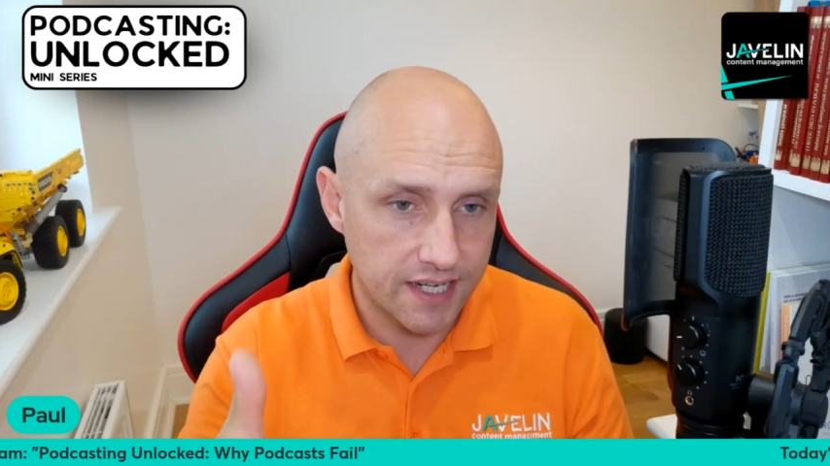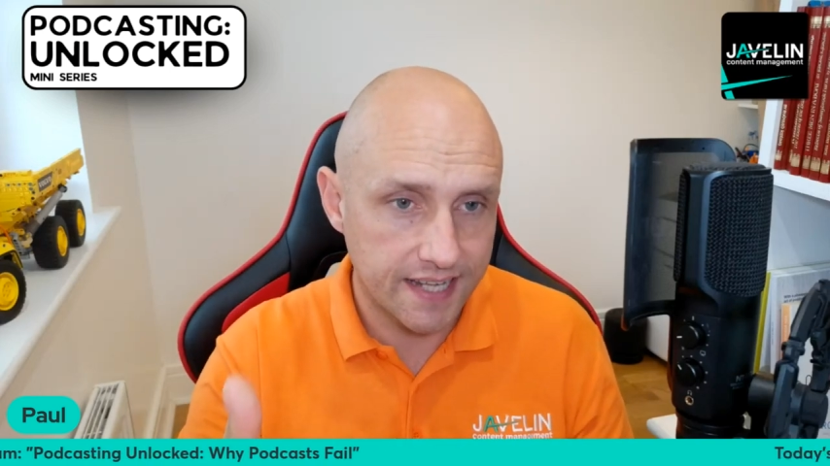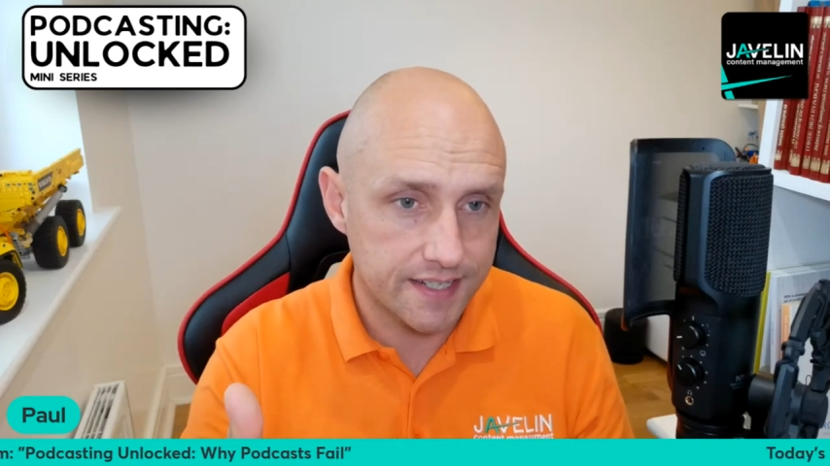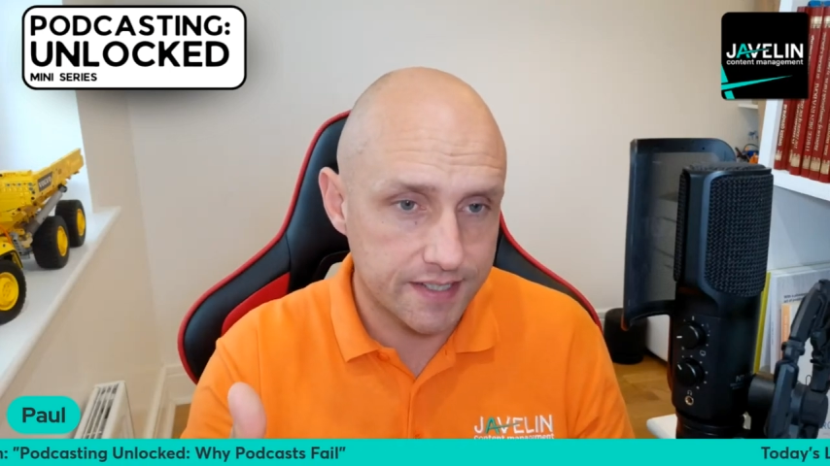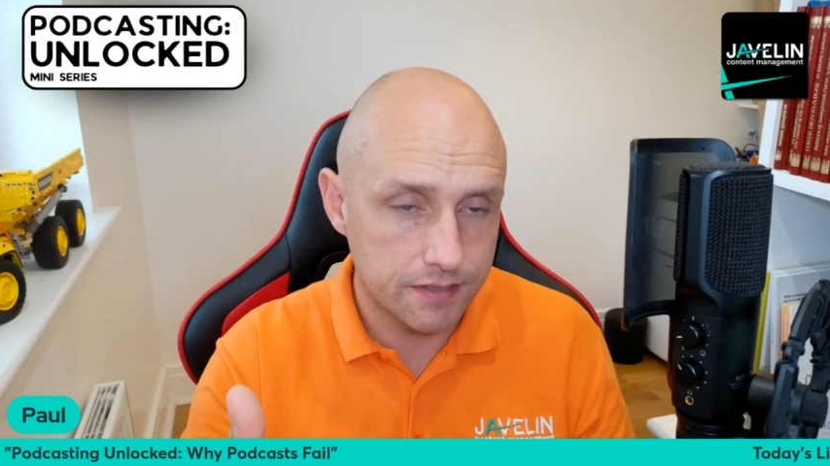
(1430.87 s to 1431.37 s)

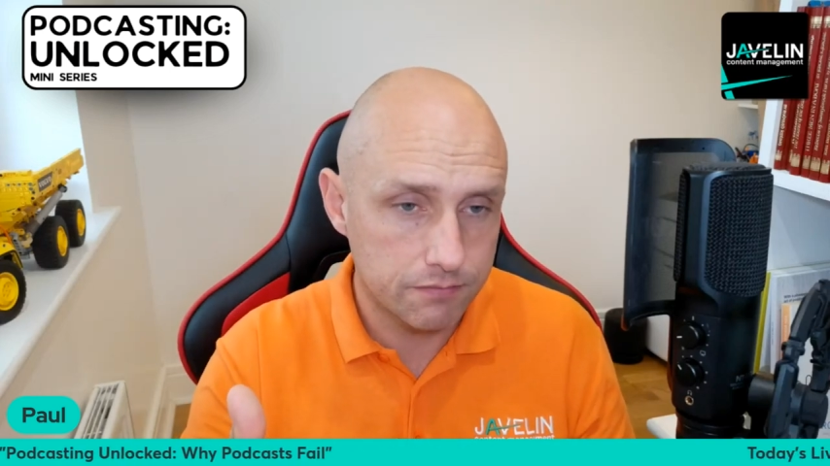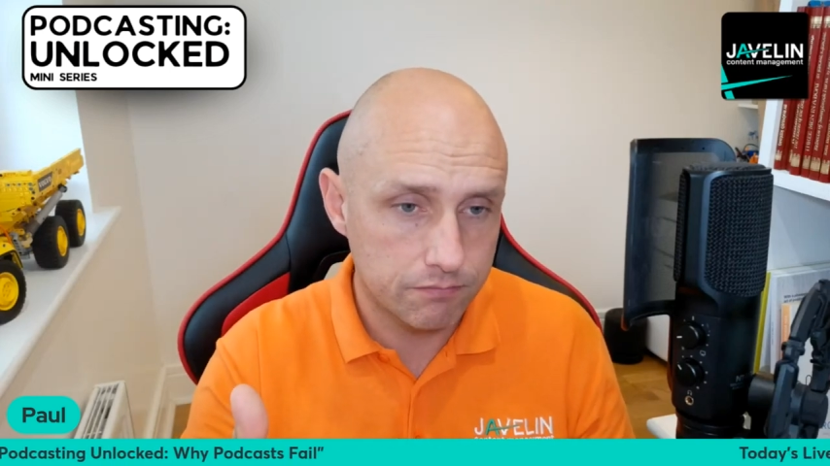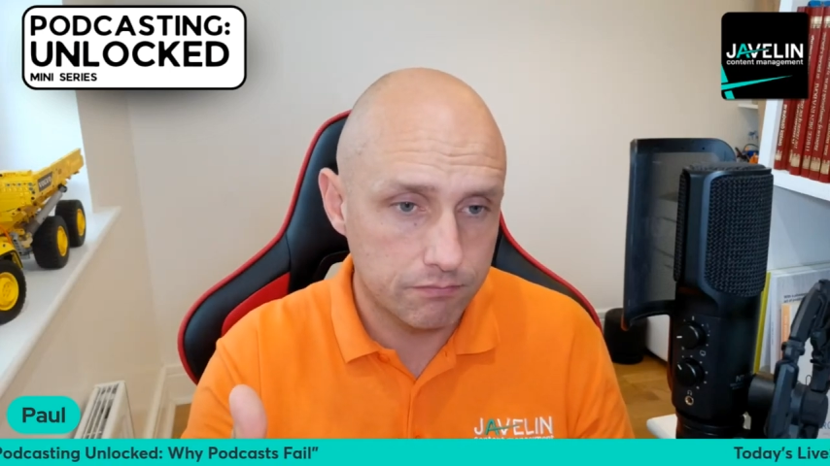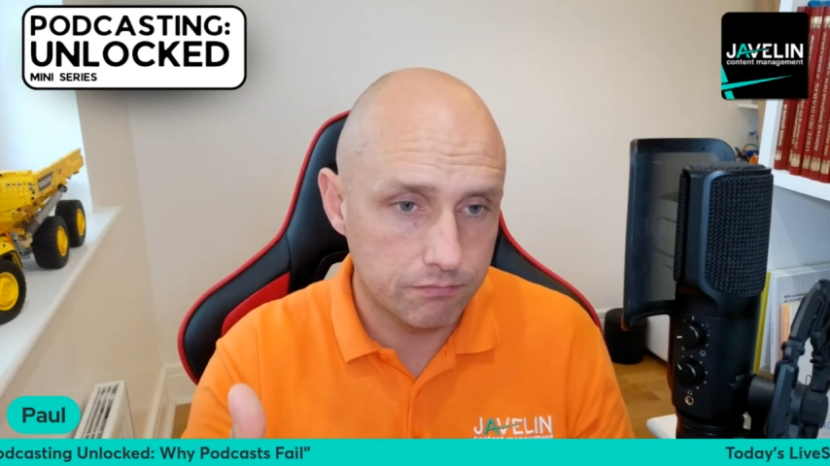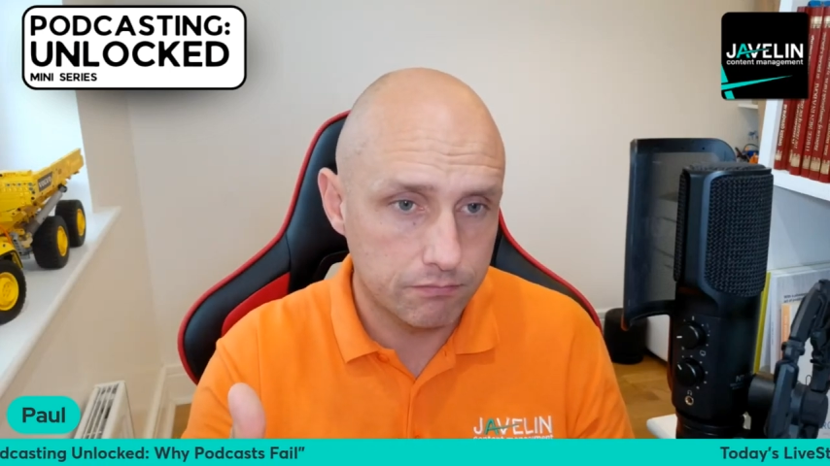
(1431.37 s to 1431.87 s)
editing,
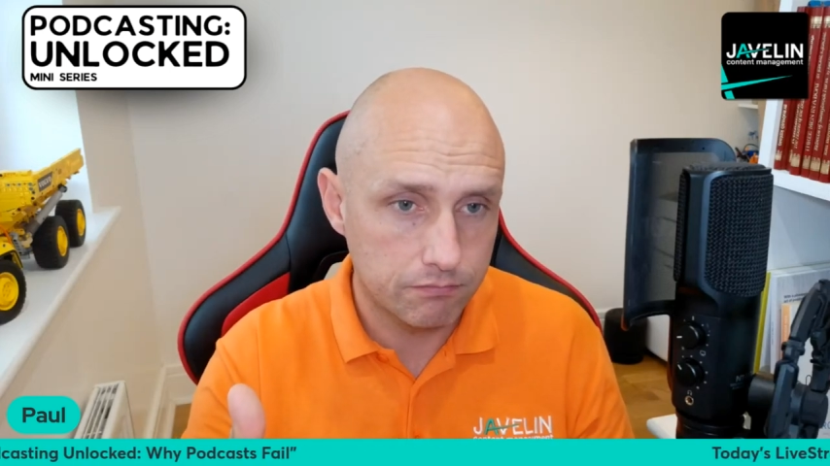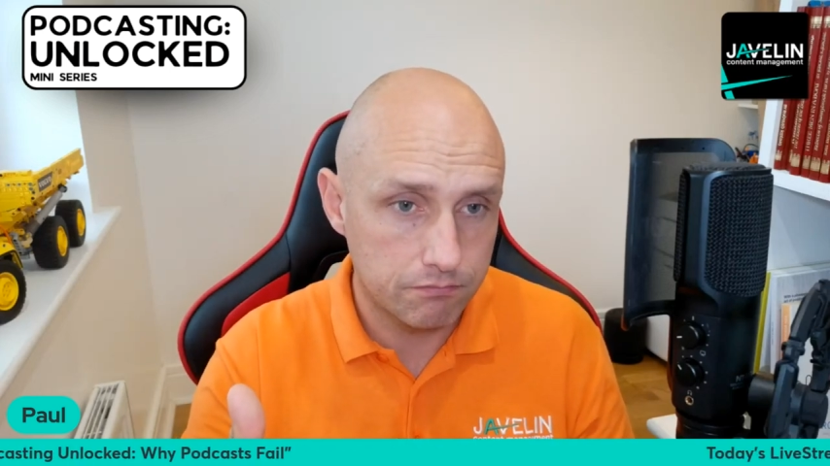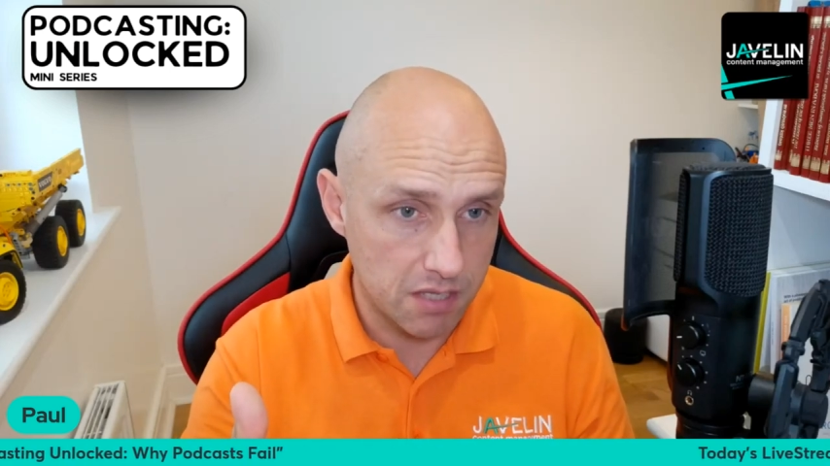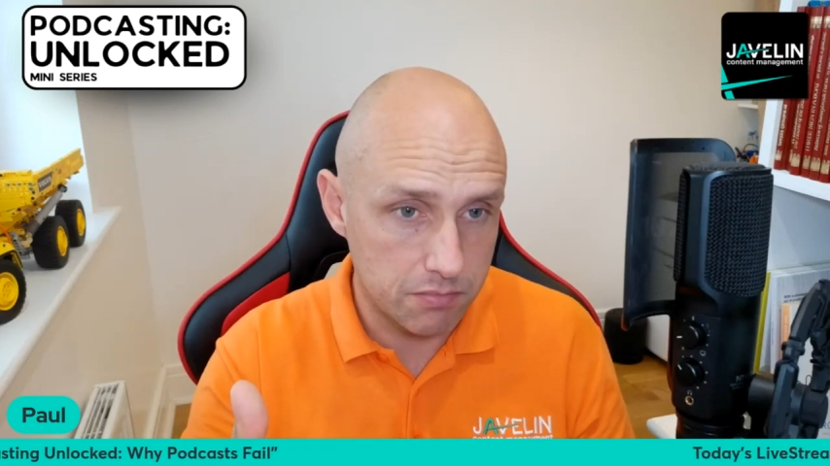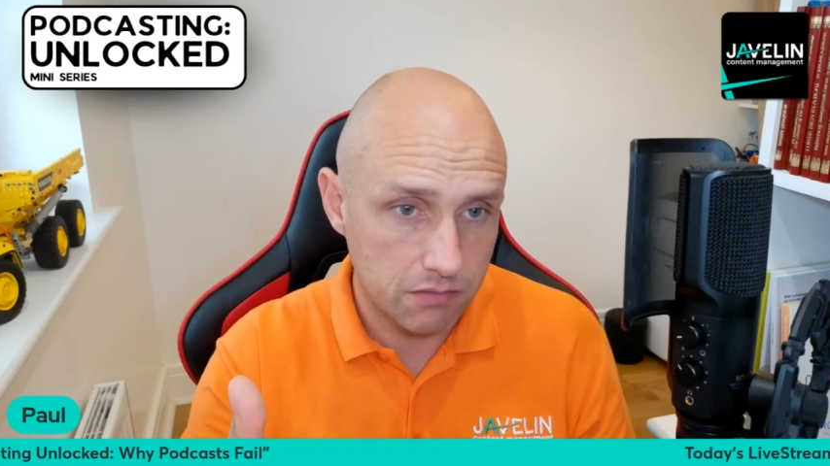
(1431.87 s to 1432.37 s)

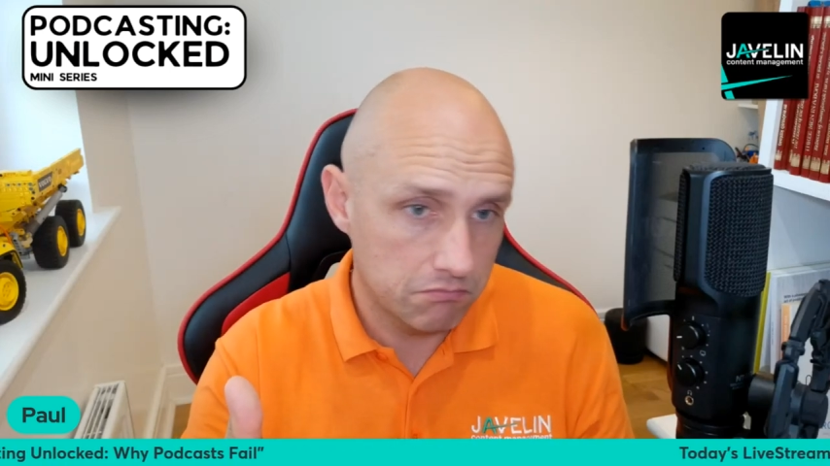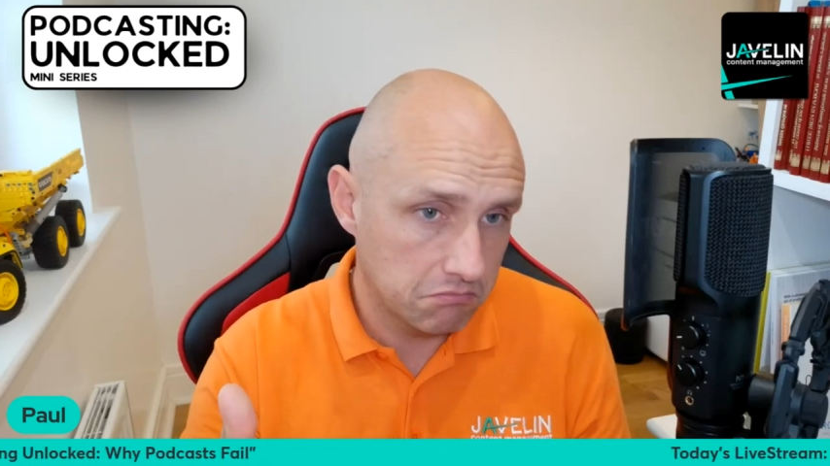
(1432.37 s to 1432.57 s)
maybe.